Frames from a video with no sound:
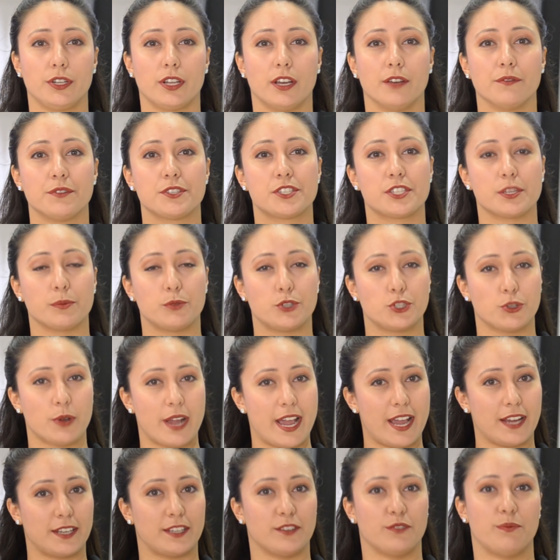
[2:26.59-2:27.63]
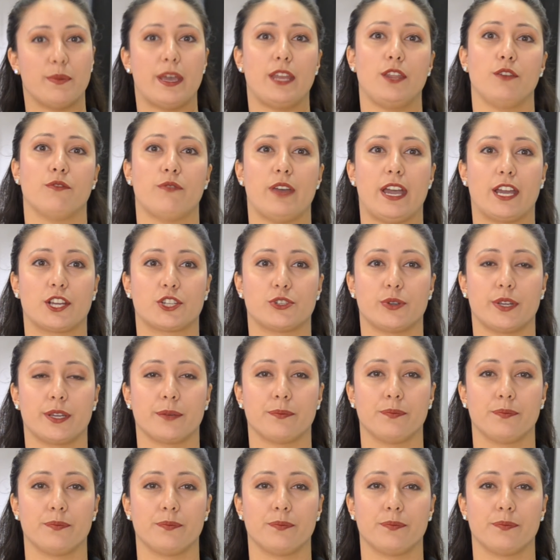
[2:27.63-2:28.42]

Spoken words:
of subtractive manufacturing.